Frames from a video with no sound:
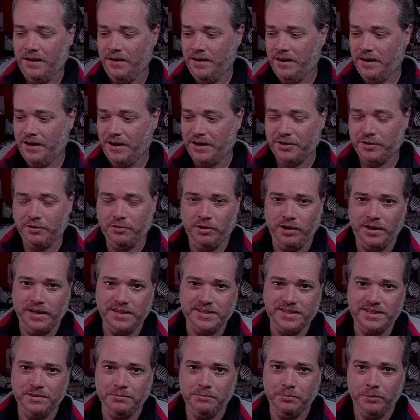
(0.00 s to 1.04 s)
across
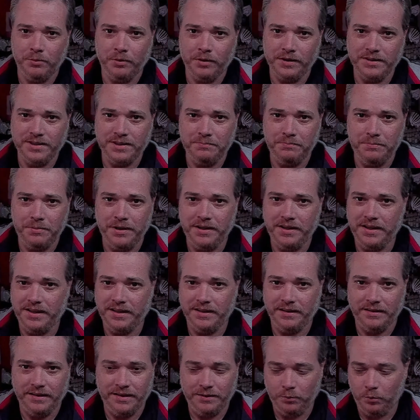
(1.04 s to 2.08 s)
the board, depending
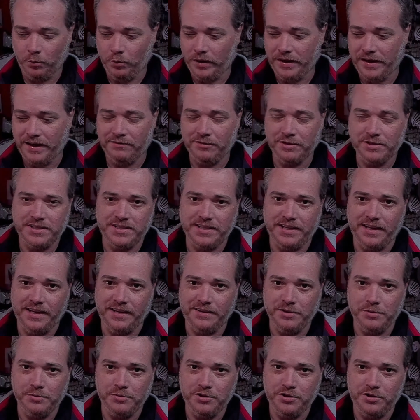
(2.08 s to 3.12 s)
on whatever style
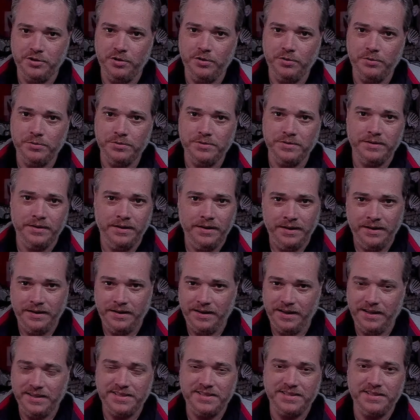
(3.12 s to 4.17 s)
you choose,
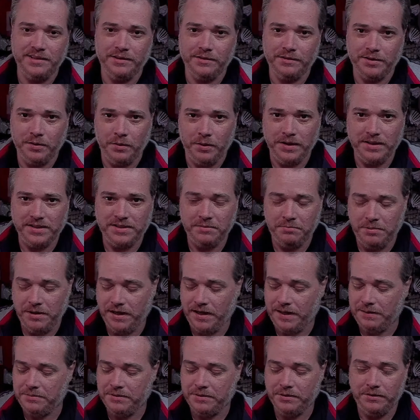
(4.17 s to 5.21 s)
is still going to be
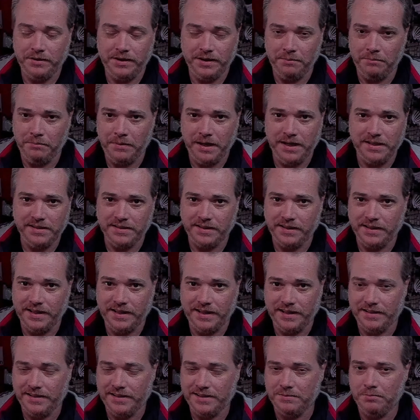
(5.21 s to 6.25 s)
absolutely amazing out
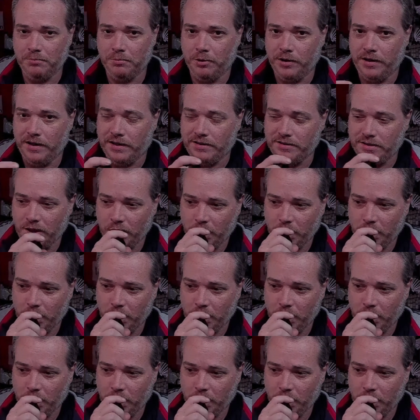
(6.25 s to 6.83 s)
of this bridge.